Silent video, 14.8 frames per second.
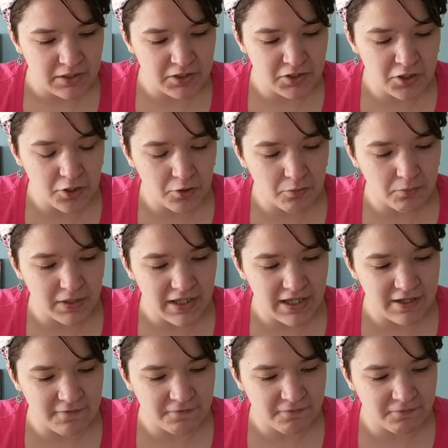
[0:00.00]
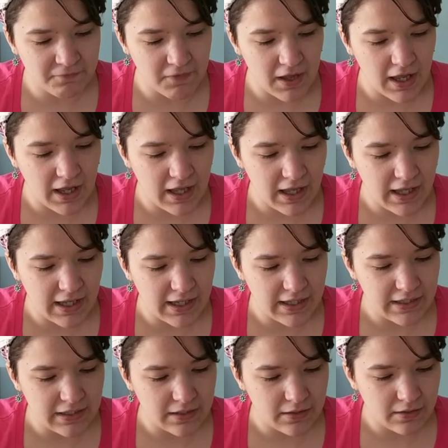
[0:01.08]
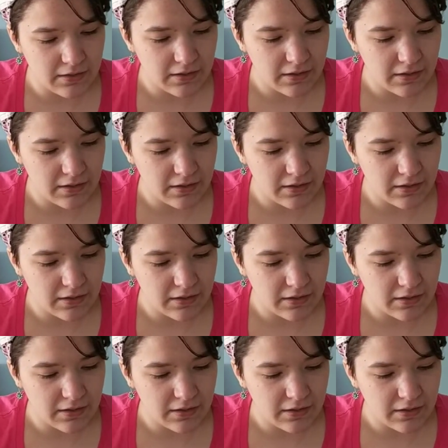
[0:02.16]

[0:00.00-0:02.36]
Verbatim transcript: you know, if I